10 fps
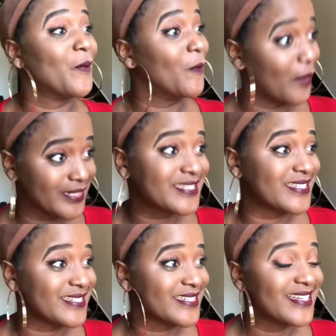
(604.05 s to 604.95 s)
What?
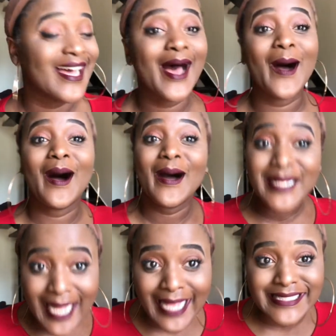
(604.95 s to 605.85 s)

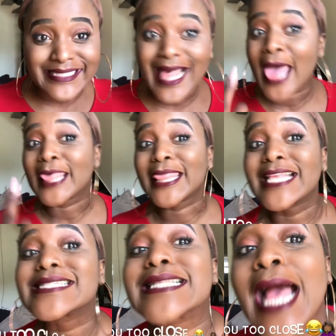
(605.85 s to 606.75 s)
Guys,
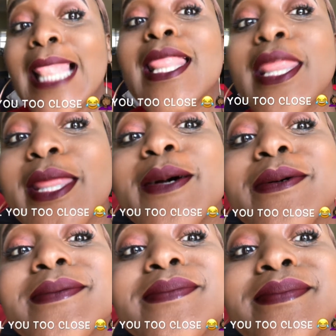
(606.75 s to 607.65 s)
this color
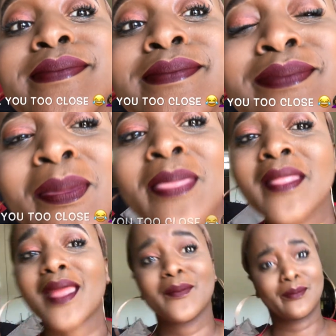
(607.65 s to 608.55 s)
though,
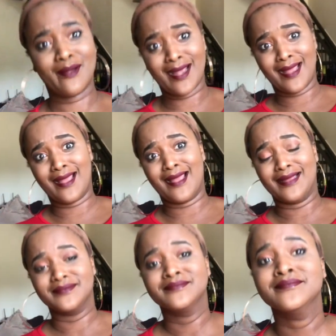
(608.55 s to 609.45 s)

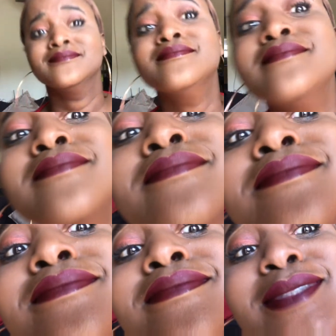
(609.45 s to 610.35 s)
bruh,
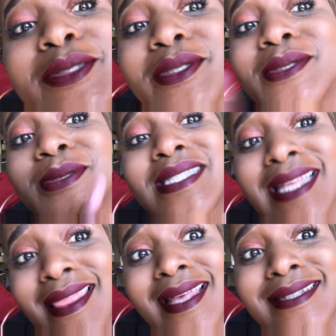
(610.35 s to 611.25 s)
do you
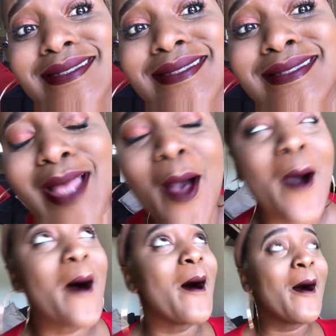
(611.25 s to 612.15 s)
see this?
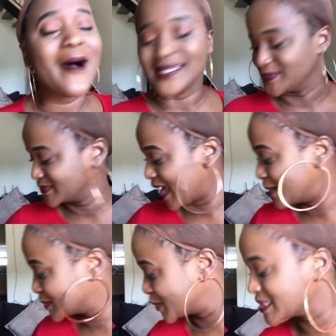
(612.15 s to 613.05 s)
Oh,
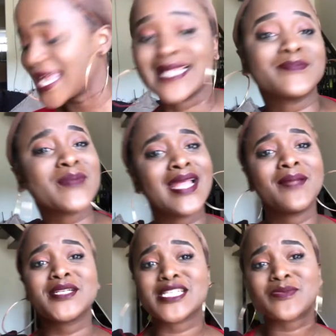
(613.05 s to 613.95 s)
I'm so excited.
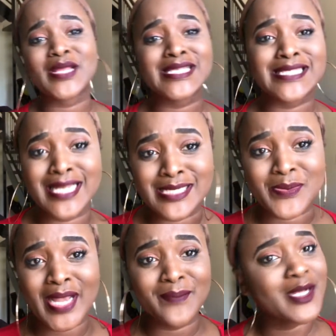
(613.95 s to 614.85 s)
Let me just spray the setting
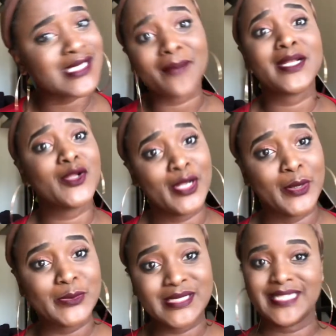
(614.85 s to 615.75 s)
spray because I'll be looking
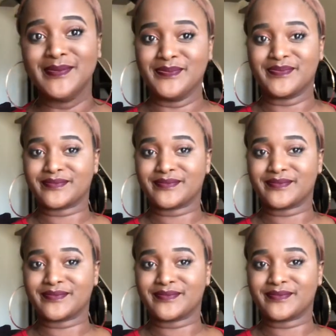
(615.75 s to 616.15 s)
ghosty.